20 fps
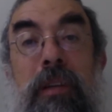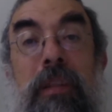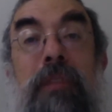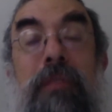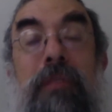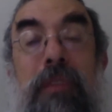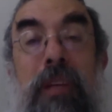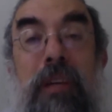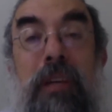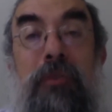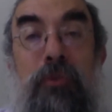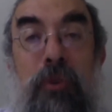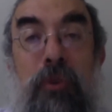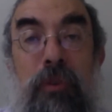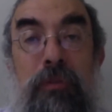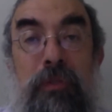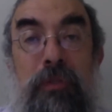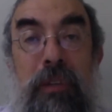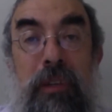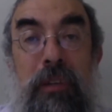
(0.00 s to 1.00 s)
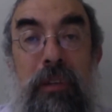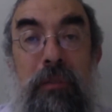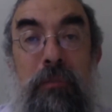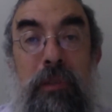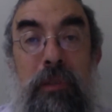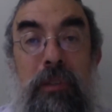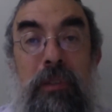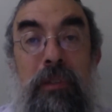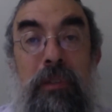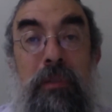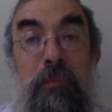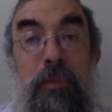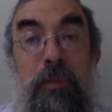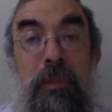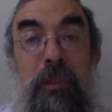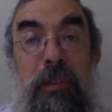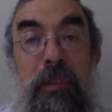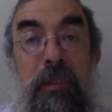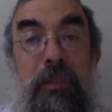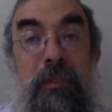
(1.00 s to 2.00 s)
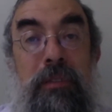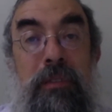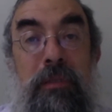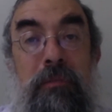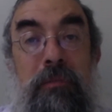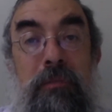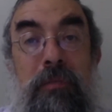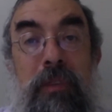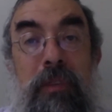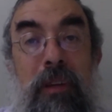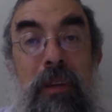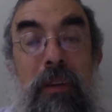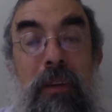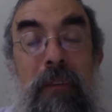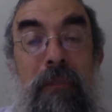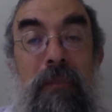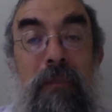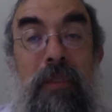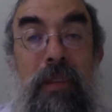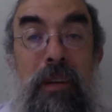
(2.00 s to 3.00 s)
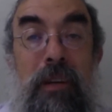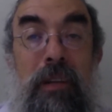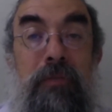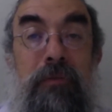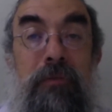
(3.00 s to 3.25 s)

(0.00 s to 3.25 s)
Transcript: And if he takes off the helmet and the bullet hits him,